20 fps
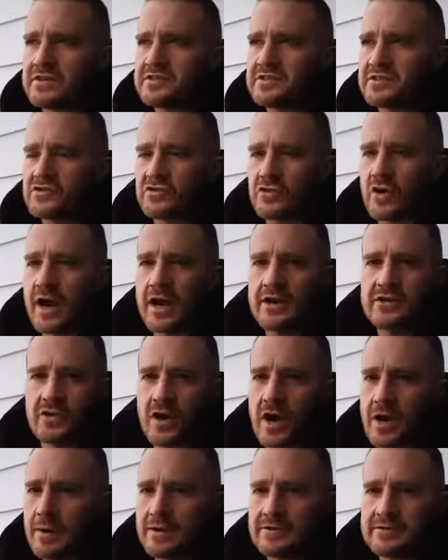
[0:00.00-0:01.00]
This is dry. I
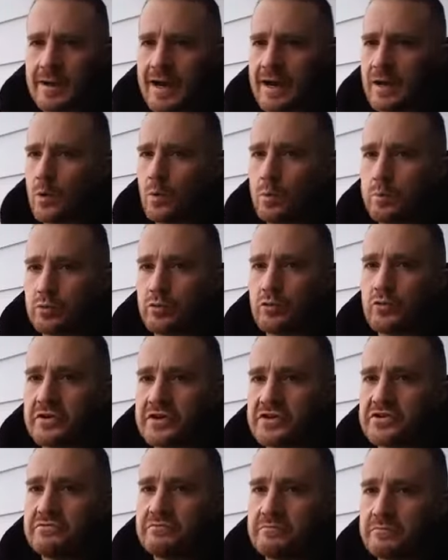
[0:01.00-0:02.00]
dry my tobacco
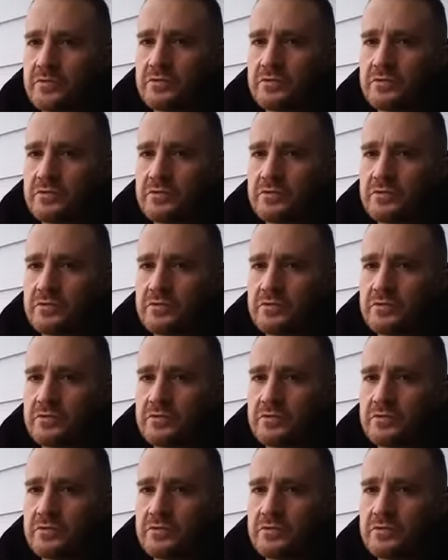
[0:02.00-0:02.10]
pretty,